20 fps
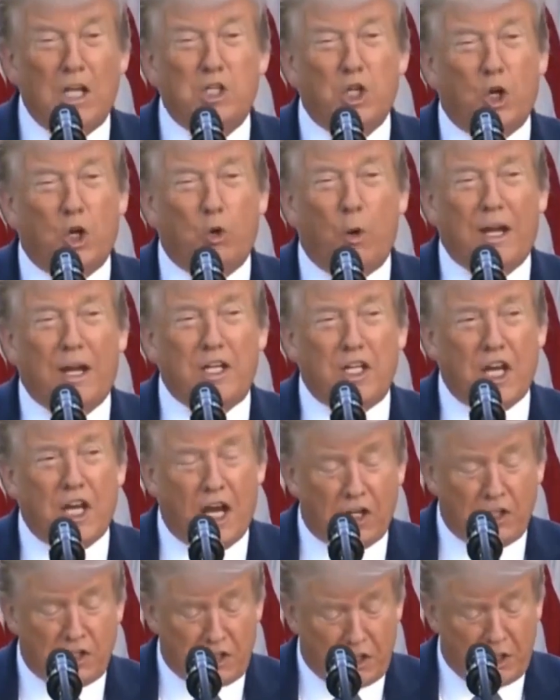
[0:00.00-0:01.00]
It's a great
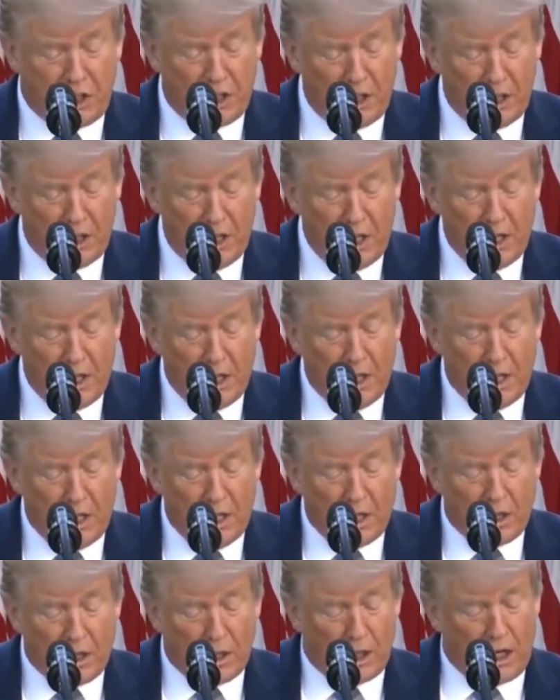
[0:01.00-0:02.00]
test.
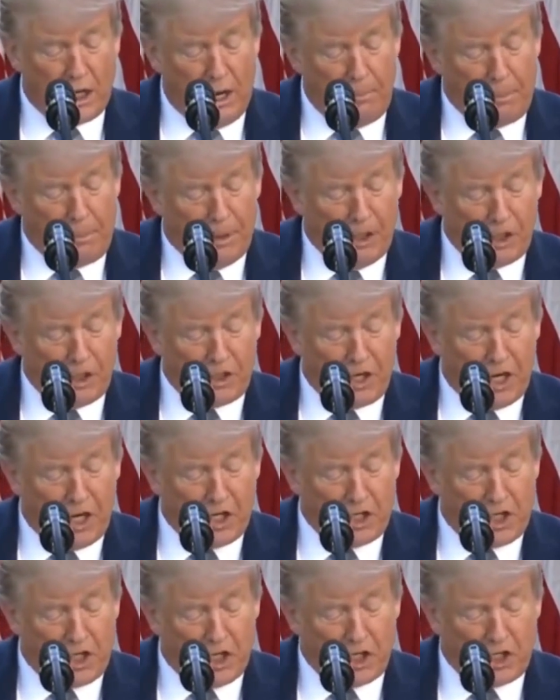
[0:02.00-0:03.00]
The company
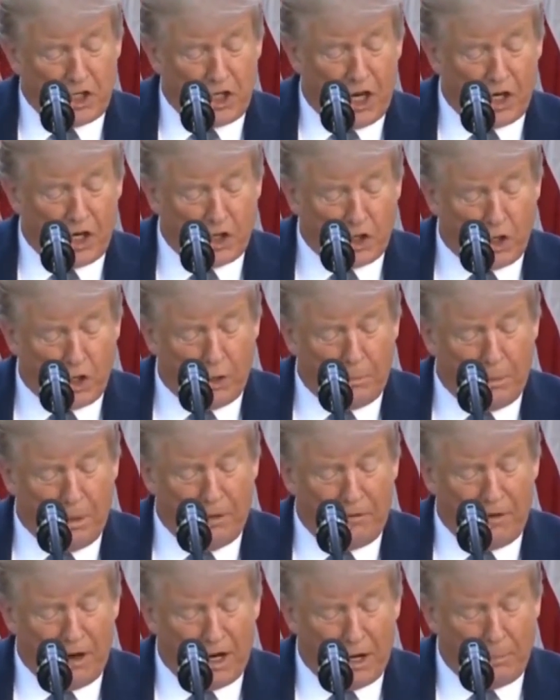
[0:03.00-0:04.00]
says these tests could
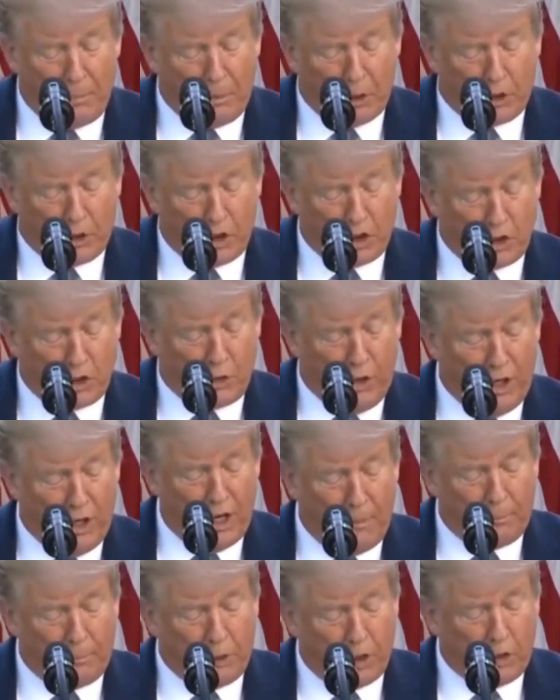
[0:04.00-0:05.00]
be available to
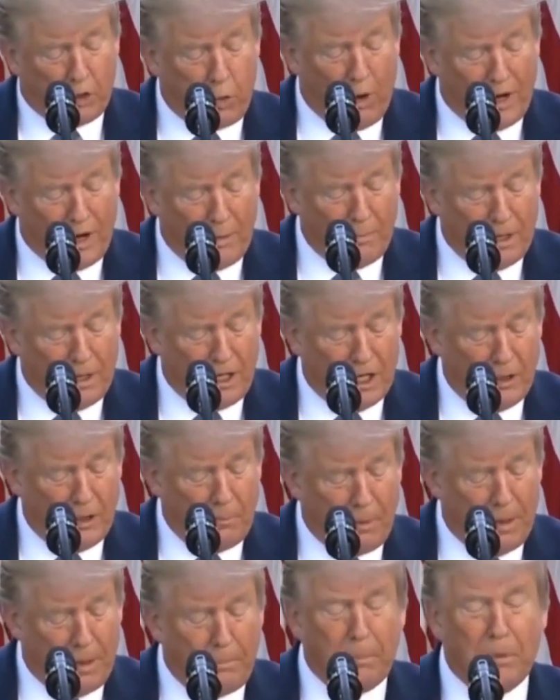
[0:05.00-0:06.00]
screen up to 20
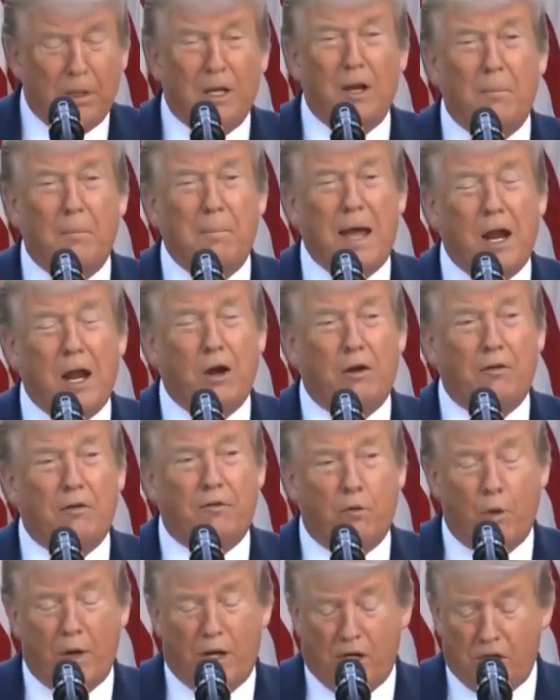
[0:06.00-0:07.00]
million people in a matter
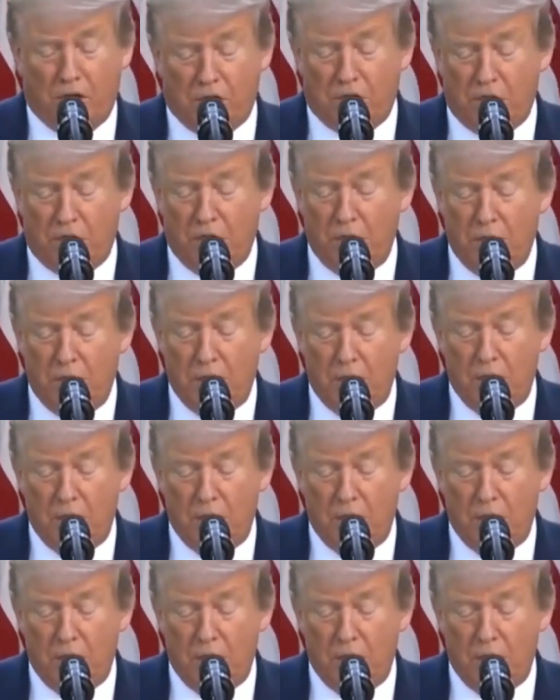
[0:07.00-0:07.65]
of weeks.